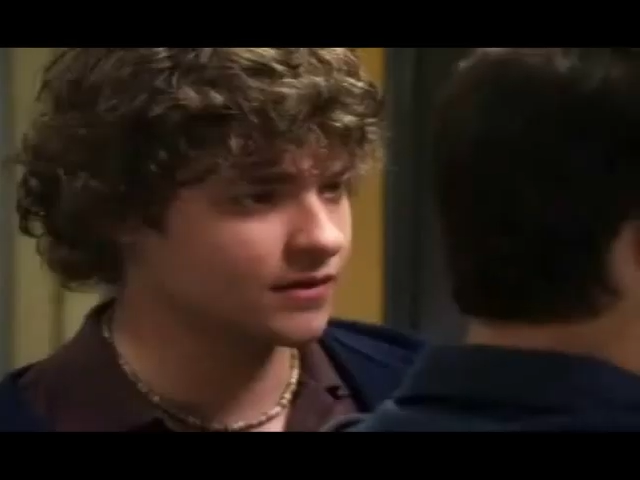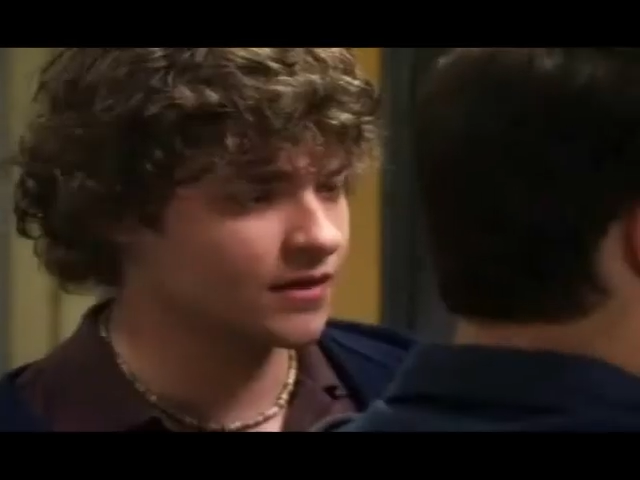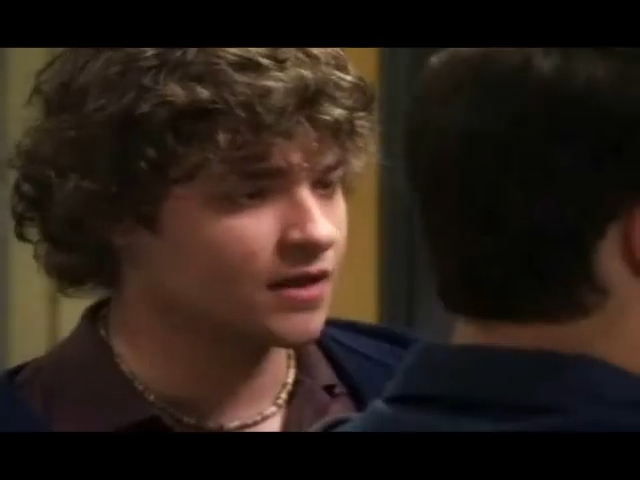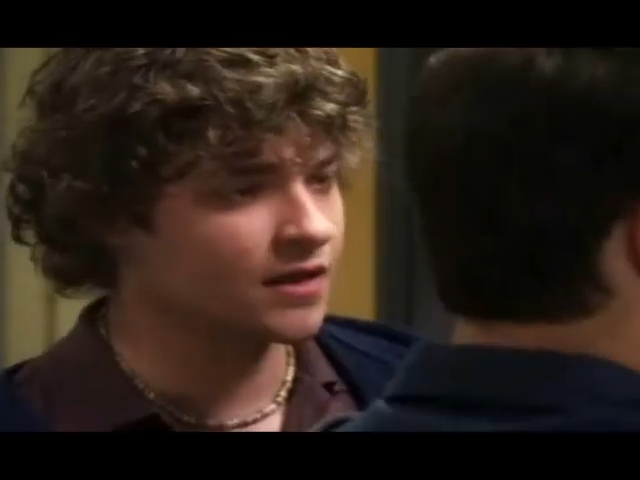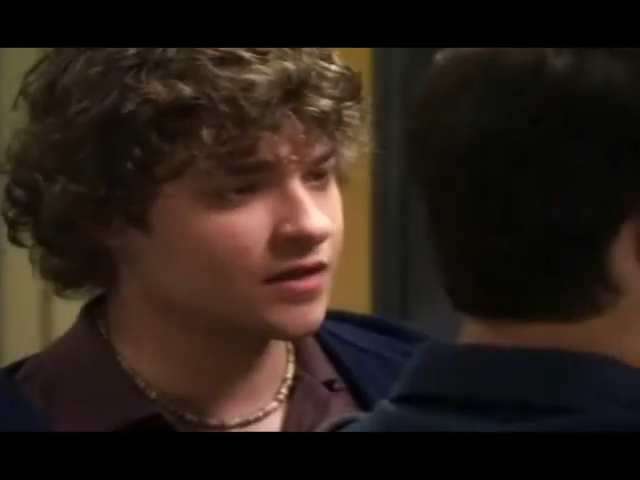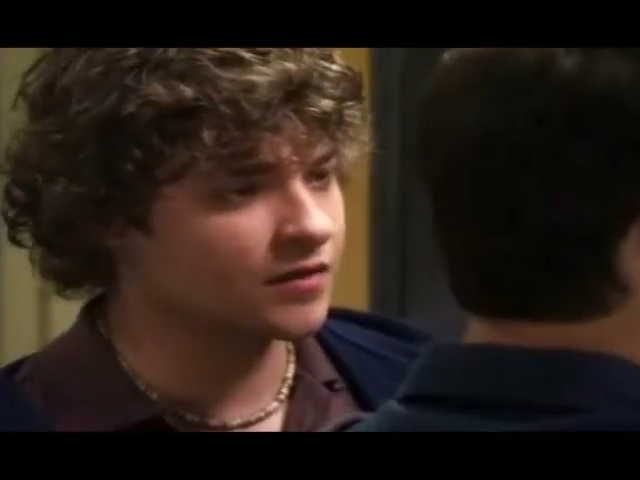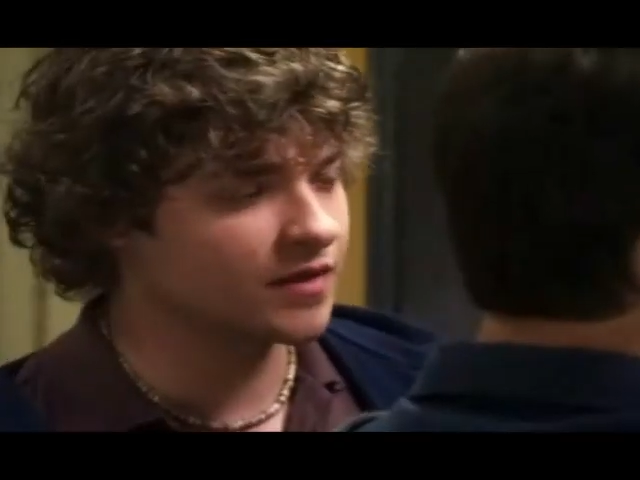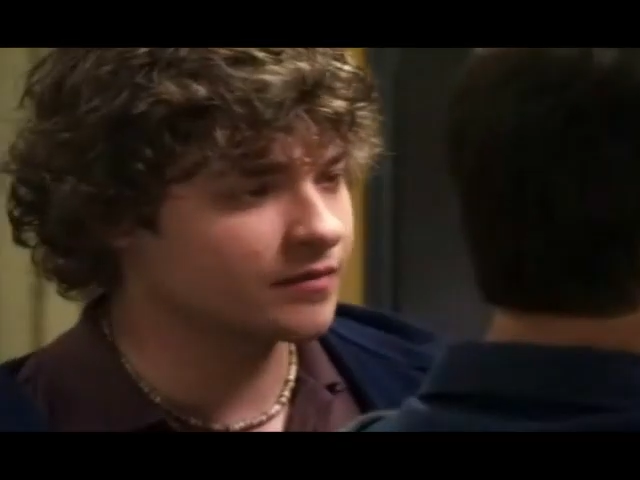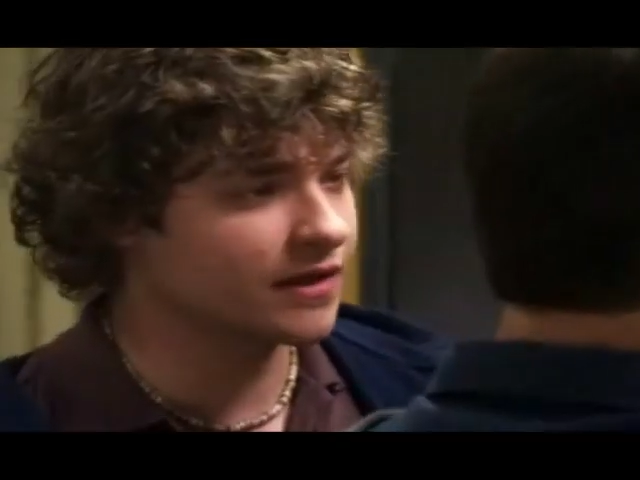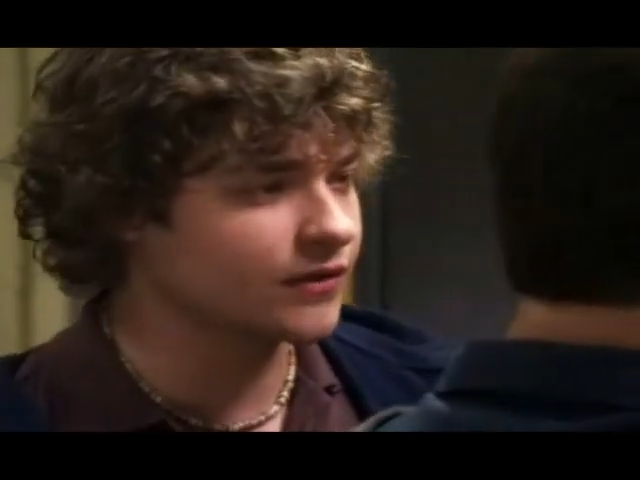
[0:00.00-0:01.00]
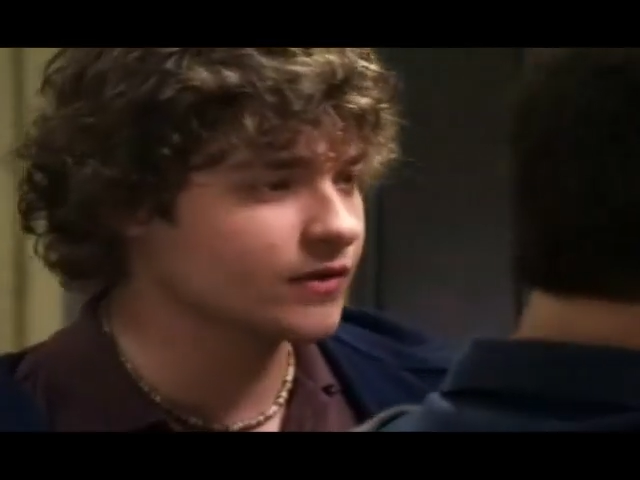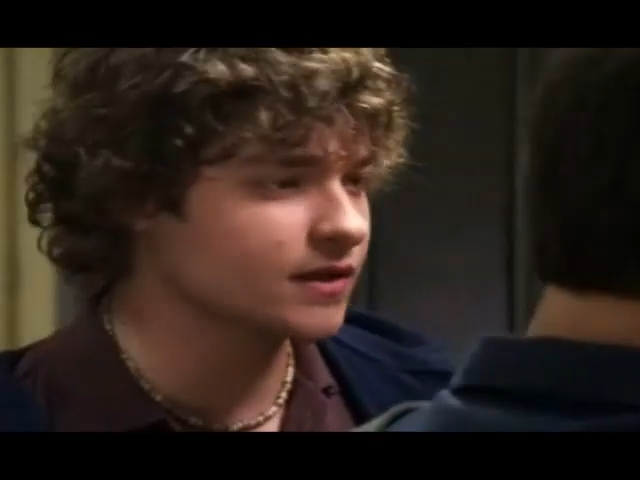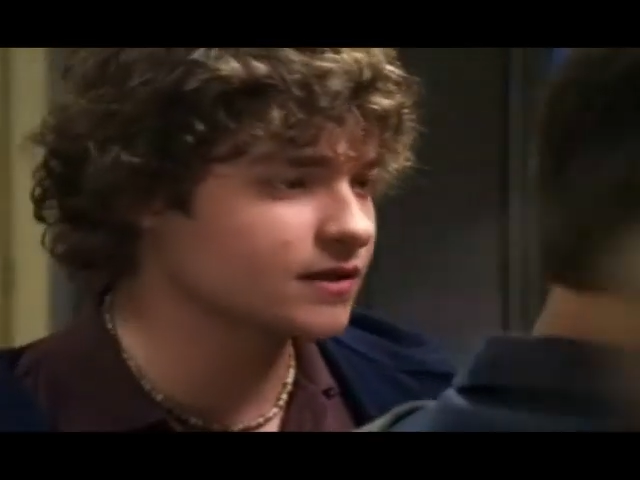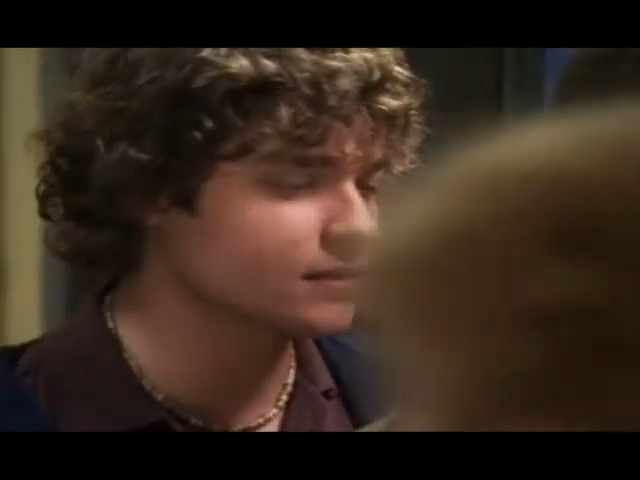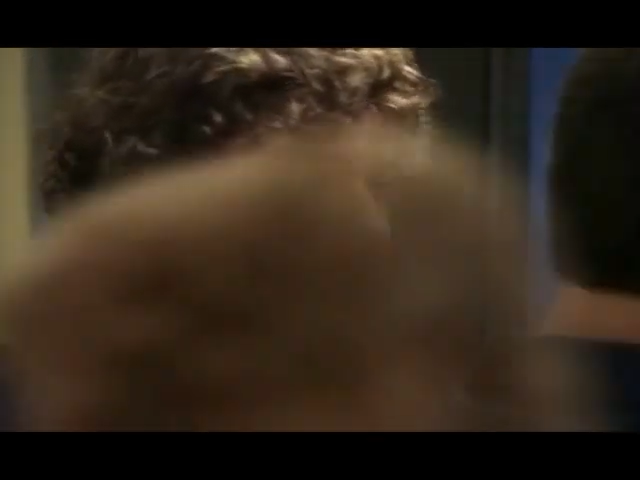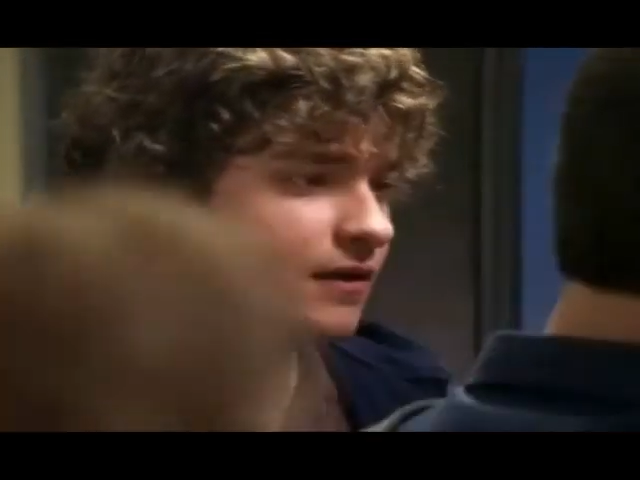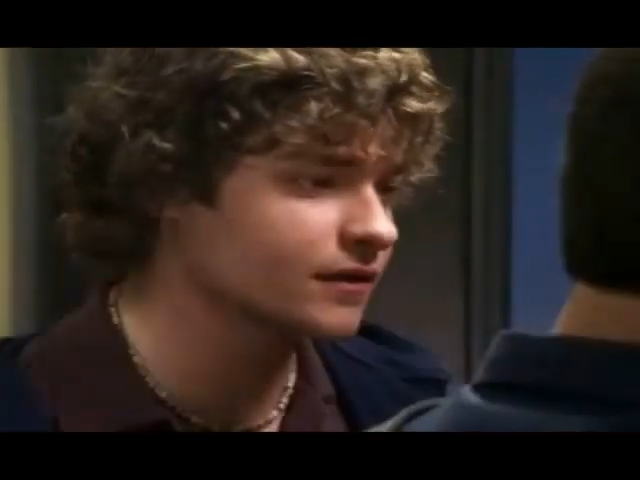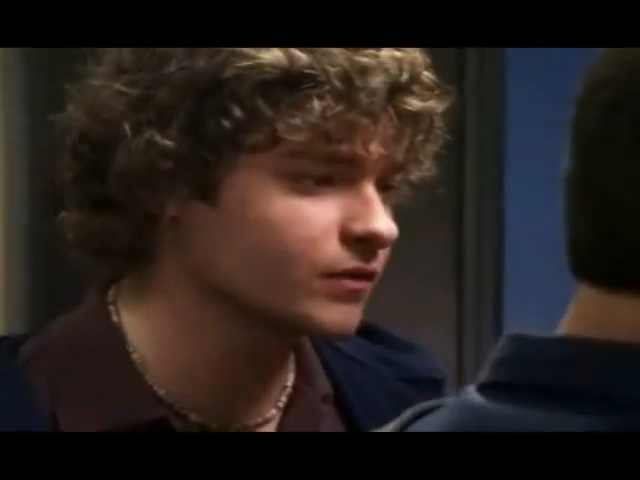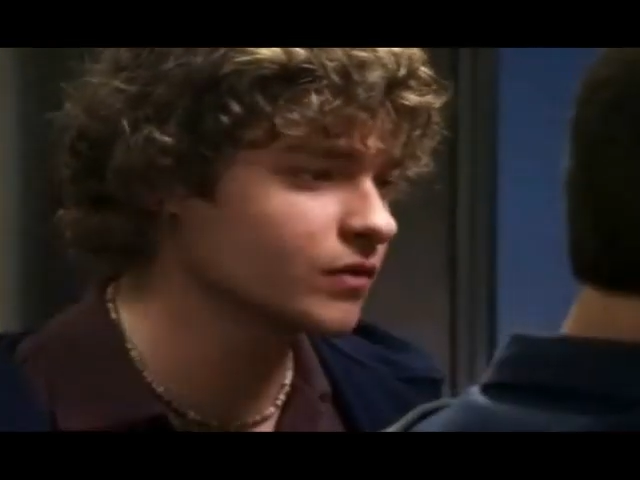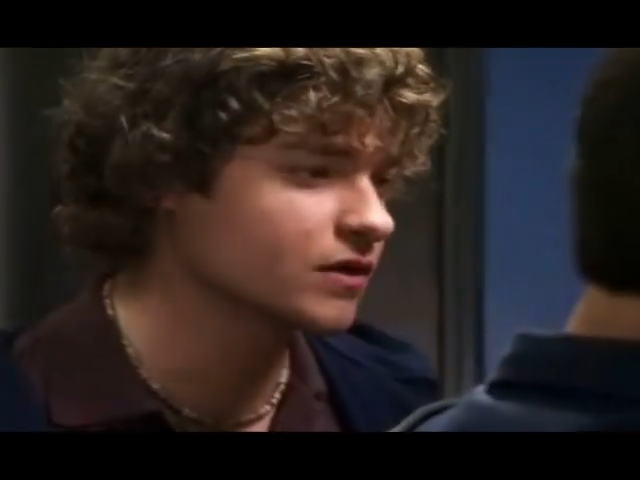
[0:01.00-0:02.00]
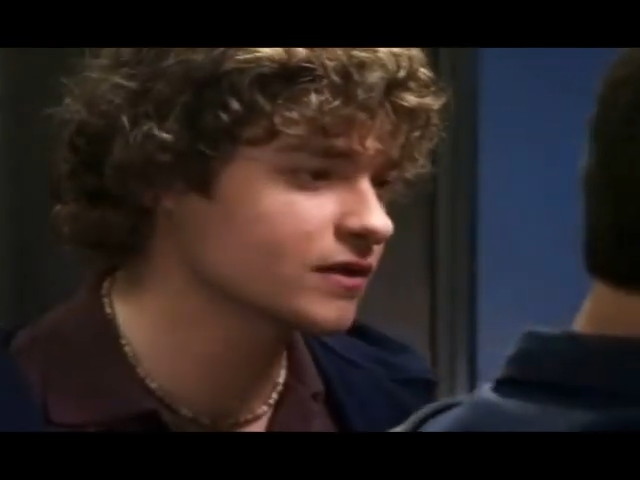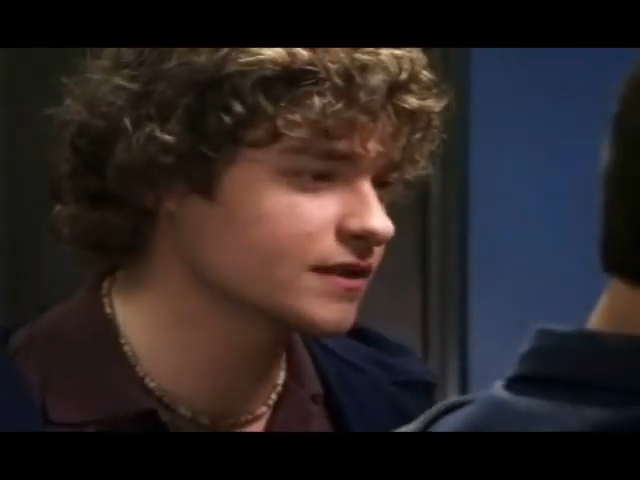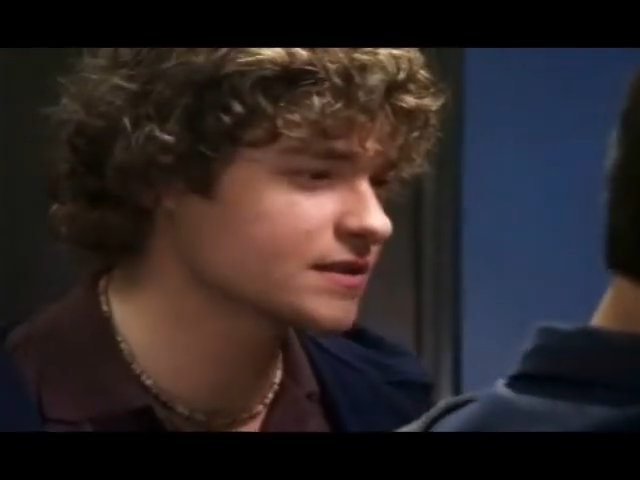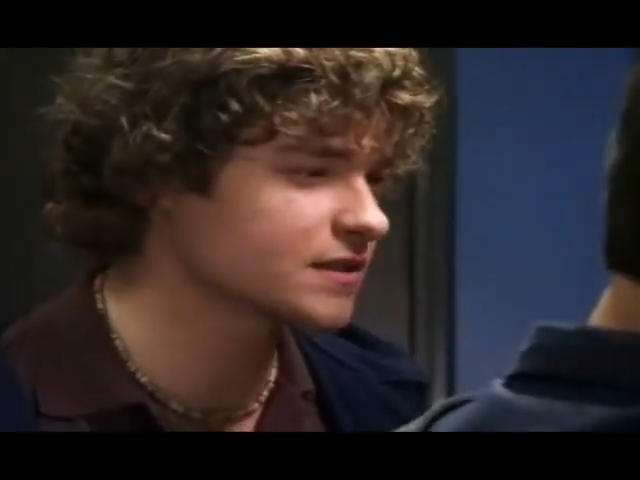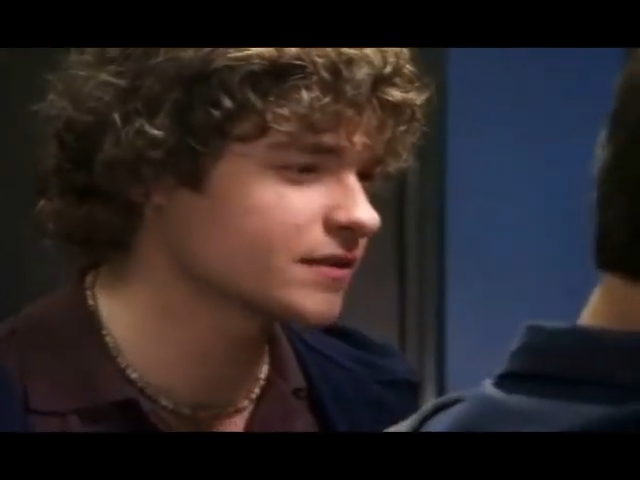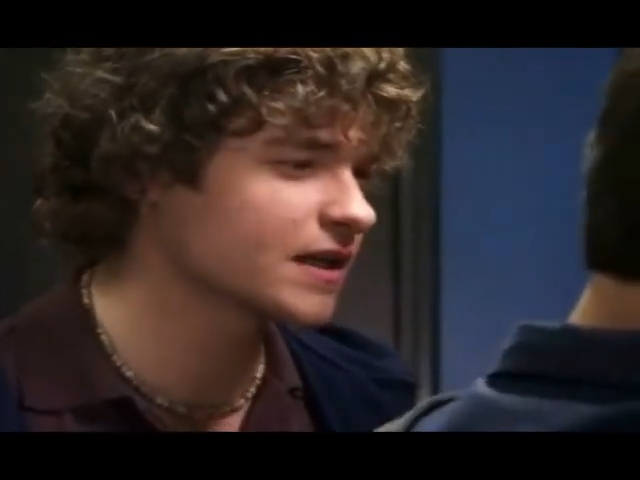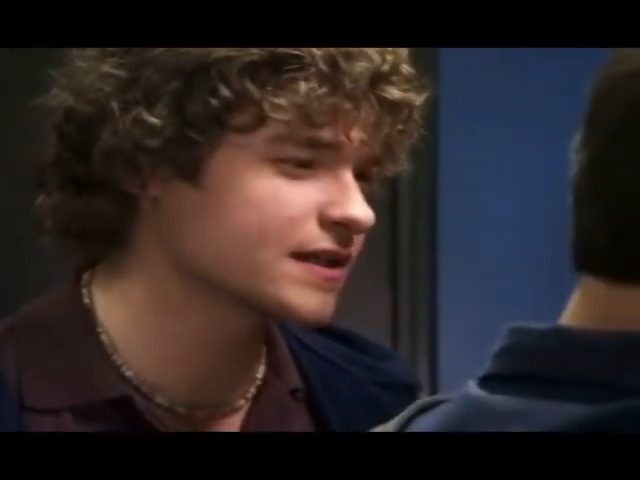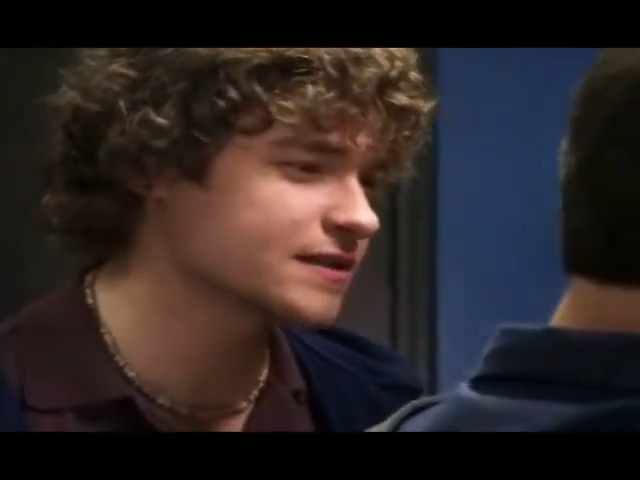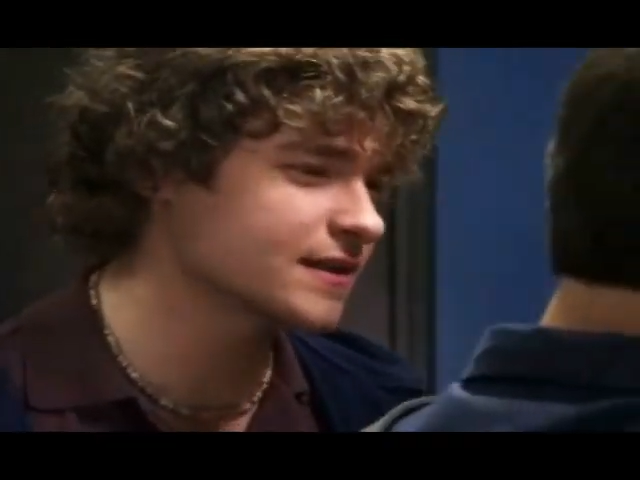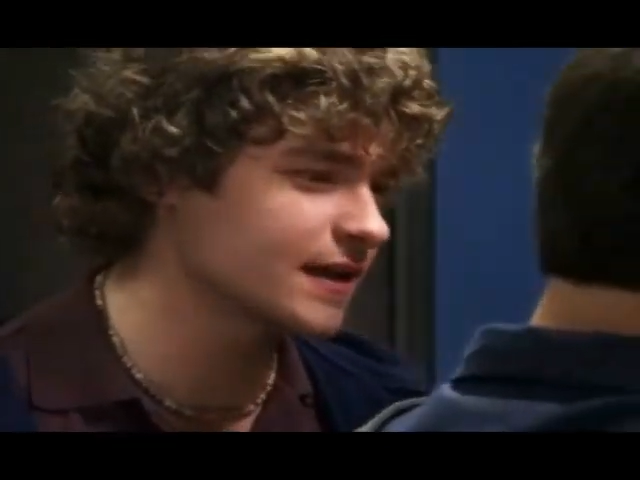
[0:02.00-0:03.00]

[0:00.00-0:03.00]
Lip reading: In exchange for his silence, he still wants Riley to